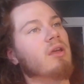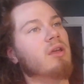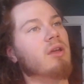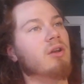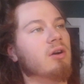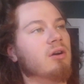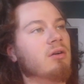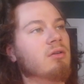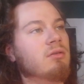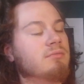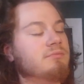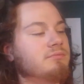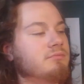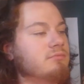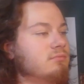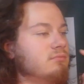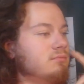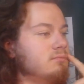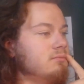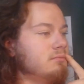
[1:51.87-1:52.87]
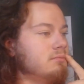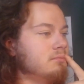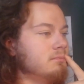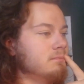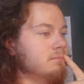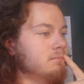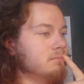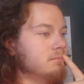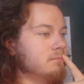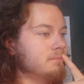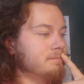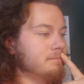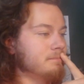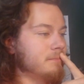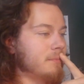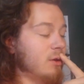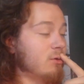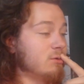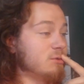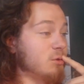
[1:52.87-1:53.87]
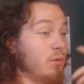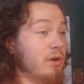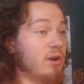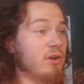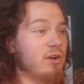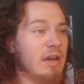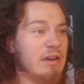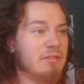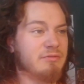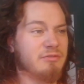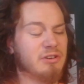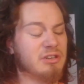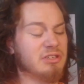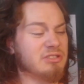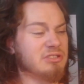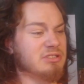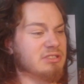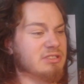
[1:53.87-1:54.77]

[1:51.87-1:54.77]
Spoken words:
You know, it was weird at first.